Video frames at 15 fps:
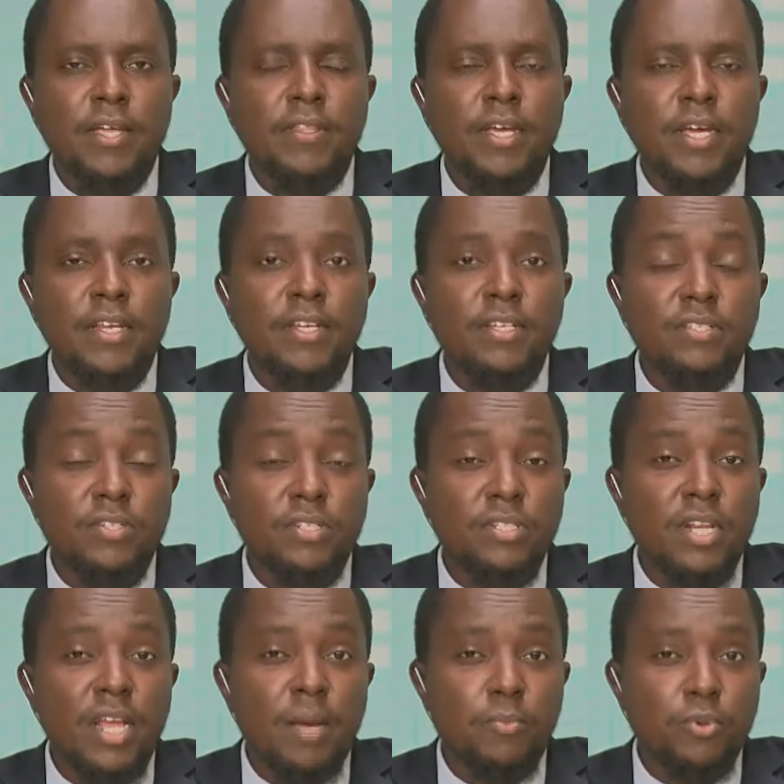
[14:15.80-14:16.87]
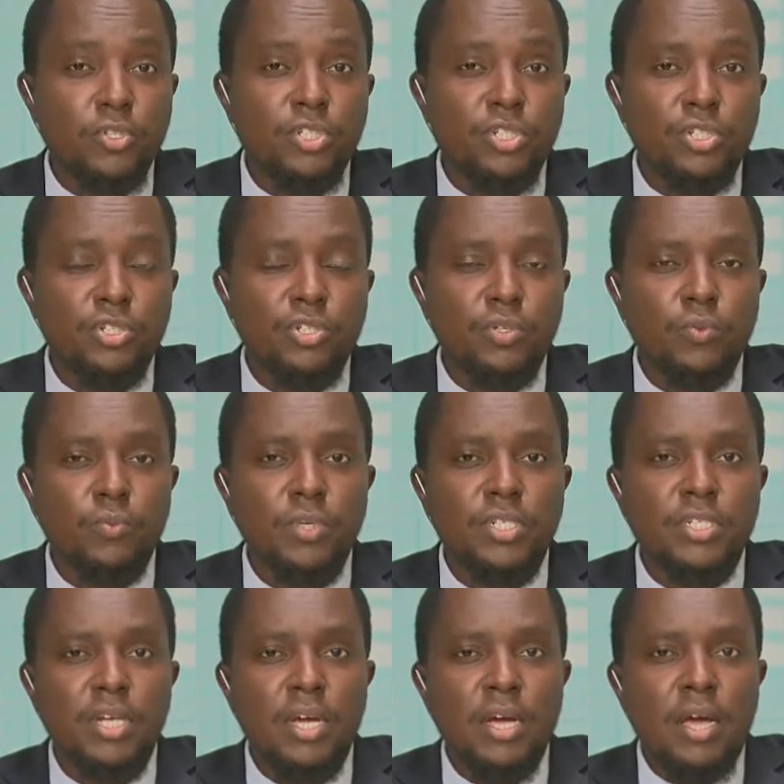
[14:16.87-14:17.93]
in the industries like prostitution,
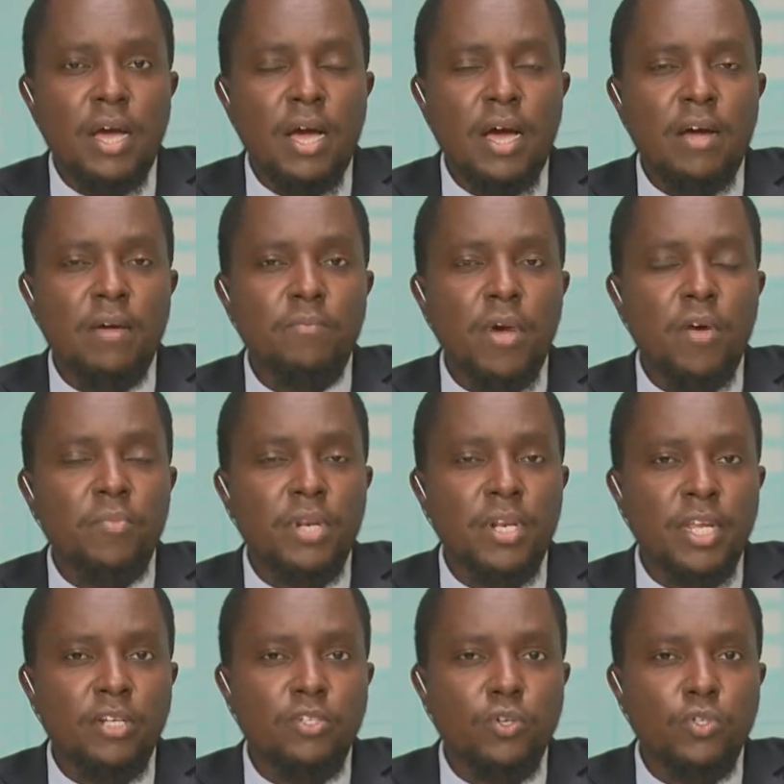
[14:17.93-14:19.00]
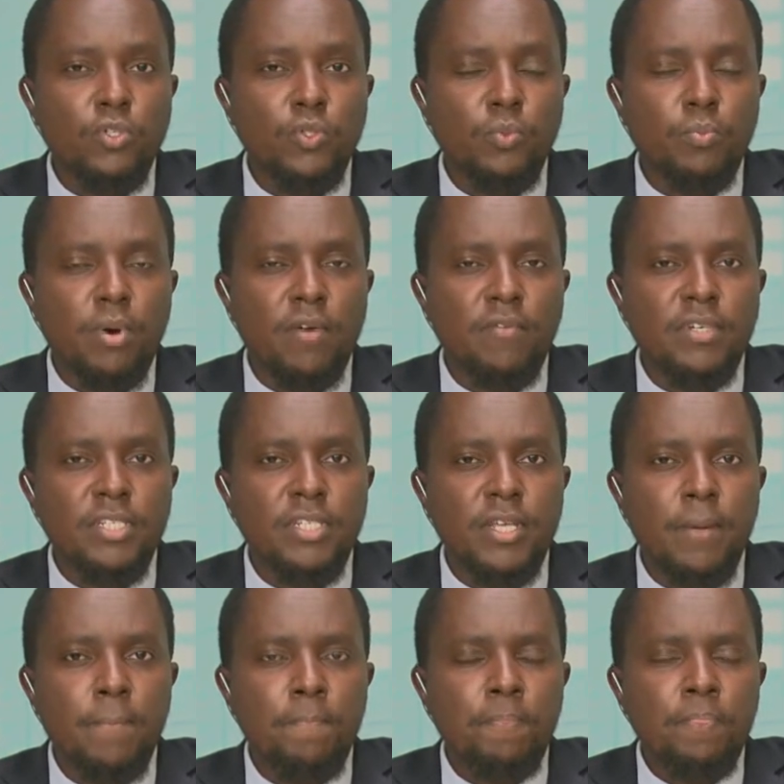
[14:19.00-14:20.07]
which have been linked also to
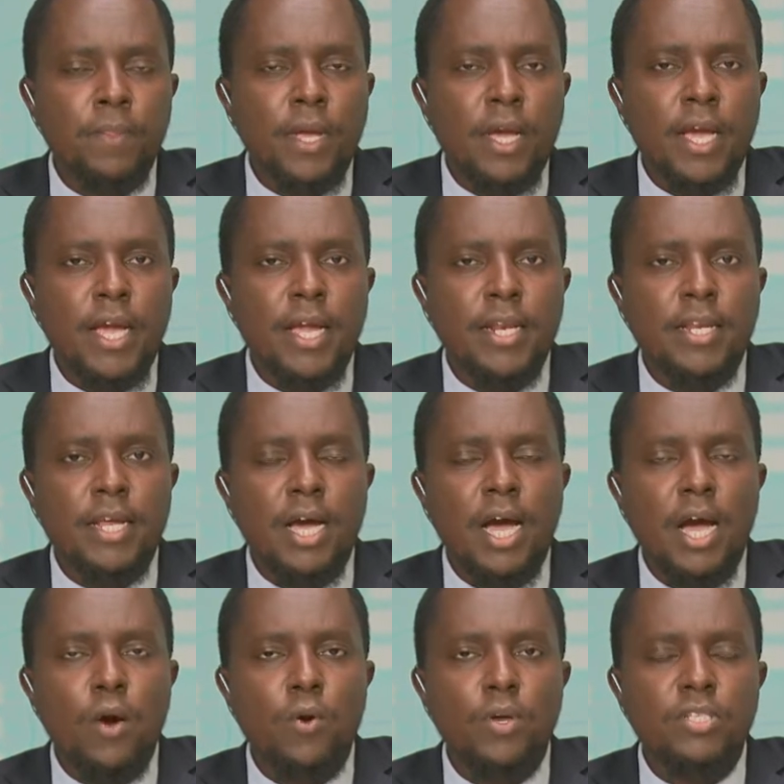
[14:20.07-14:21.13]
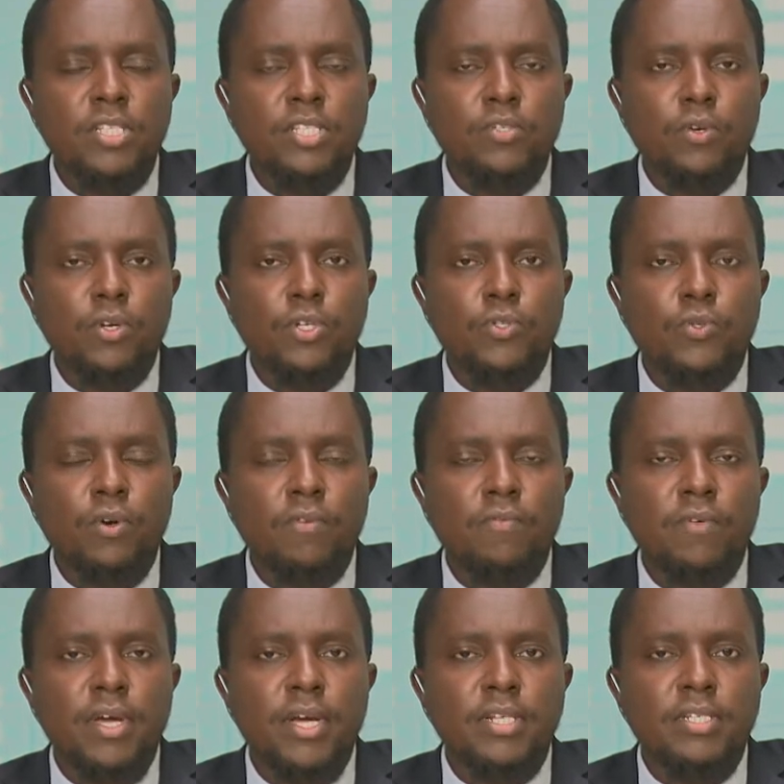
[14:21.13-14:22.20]
poverty. And how is this going to
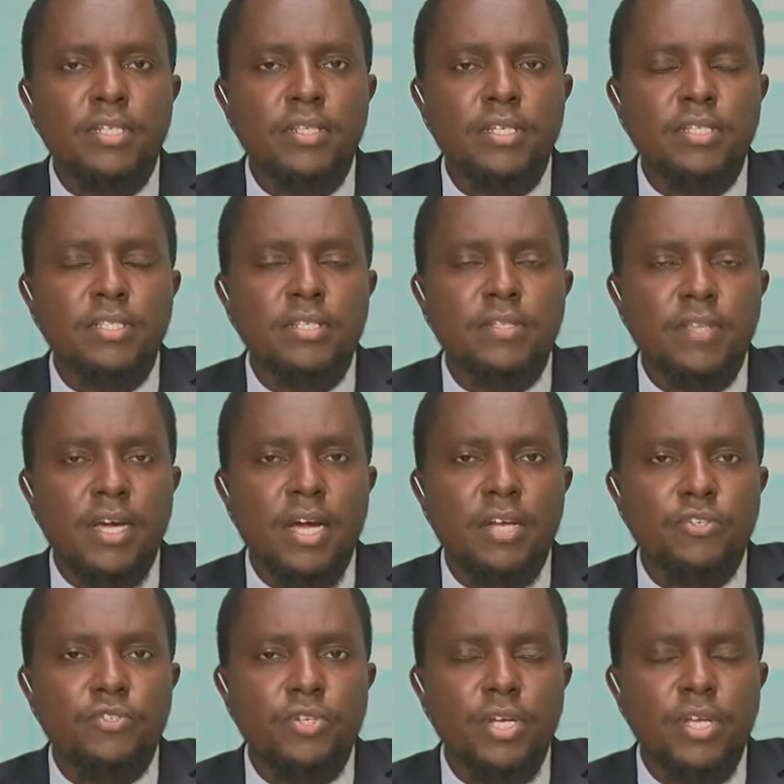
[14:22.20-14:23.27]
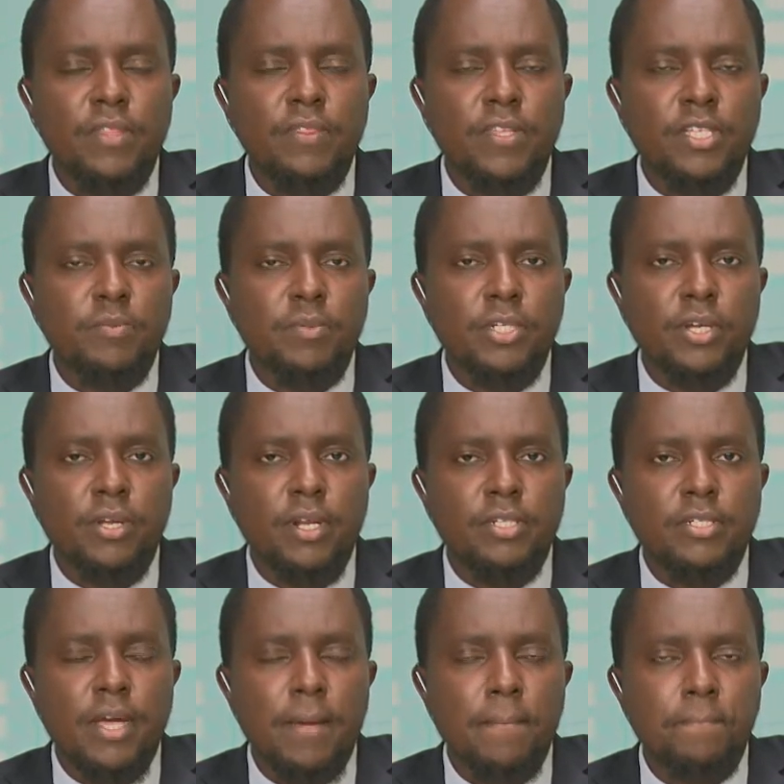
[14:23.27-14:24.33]
affect this, the country in this particular
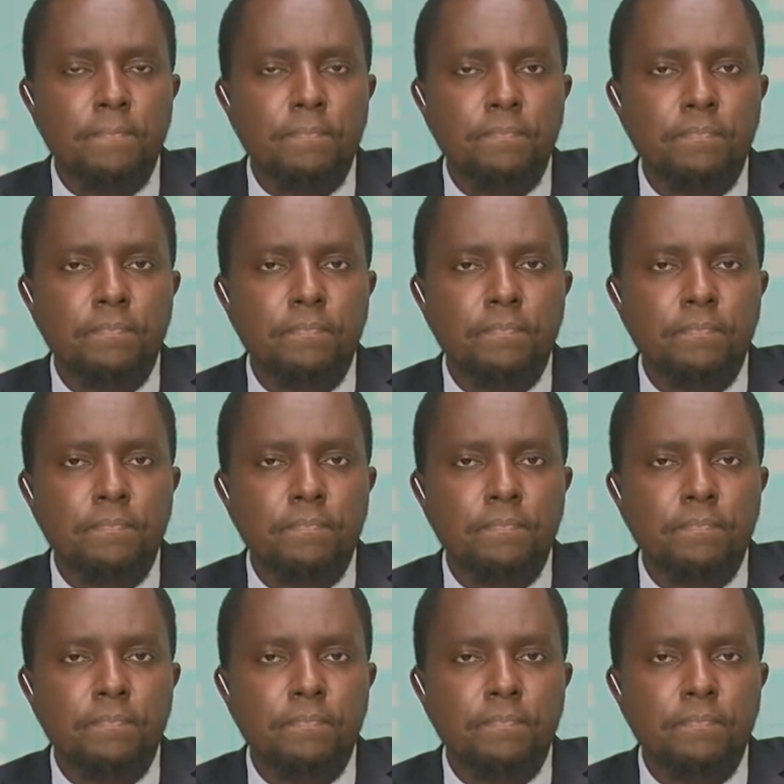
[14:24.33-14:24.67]
time?